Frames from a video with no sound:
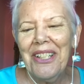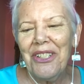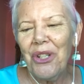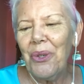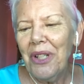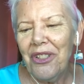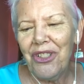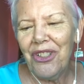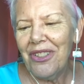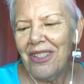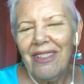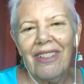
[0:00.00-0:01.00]
So it's
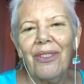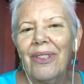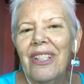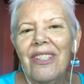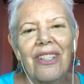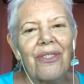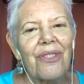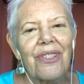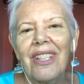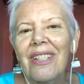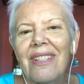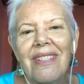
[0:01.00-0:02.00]
just, it's
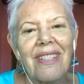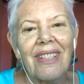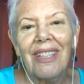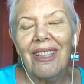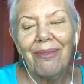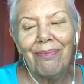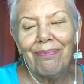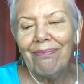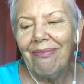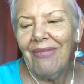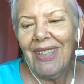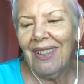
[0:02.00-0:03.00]
interesting to see,
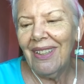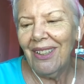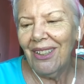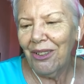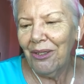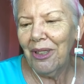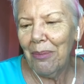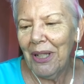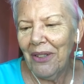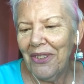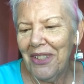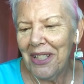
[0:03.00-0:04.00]

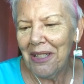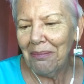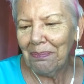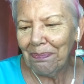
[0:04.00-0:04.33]
about this.